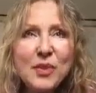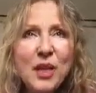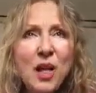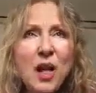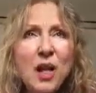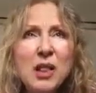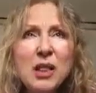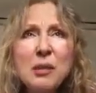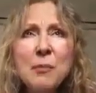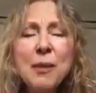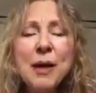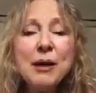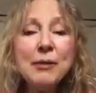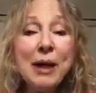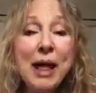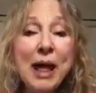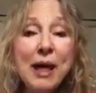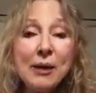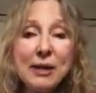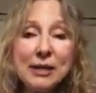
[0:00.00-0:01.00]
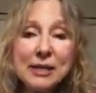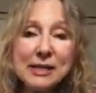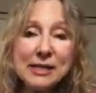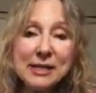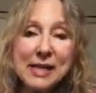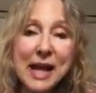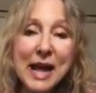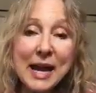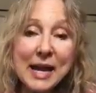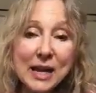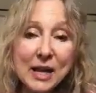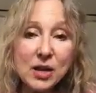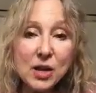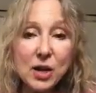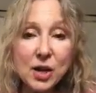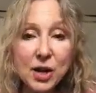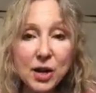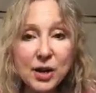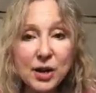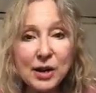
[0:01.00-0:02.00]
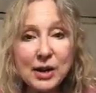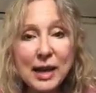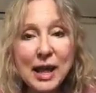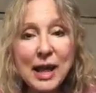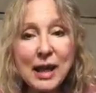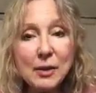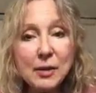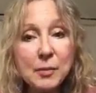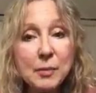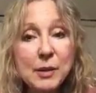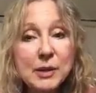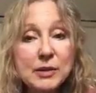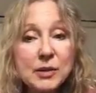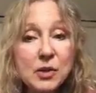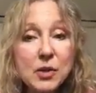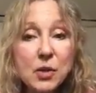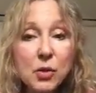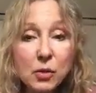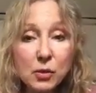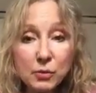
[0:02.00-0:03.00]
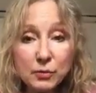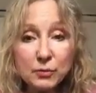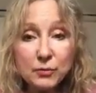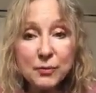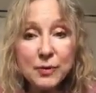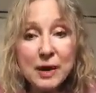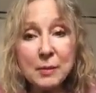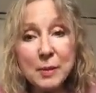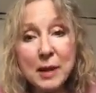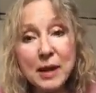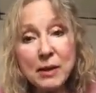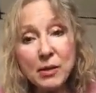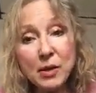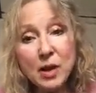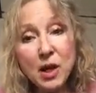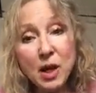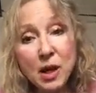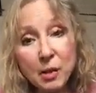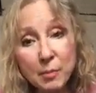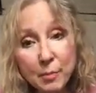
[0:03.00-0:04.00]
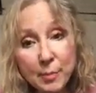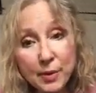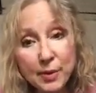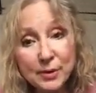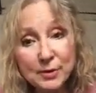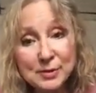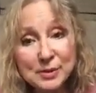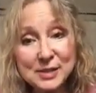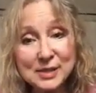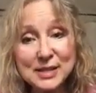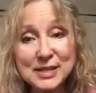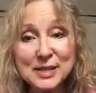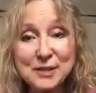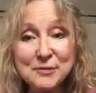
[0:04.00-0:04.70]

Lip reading: all about how to design a garden, how to build a cold frame, how to compost, the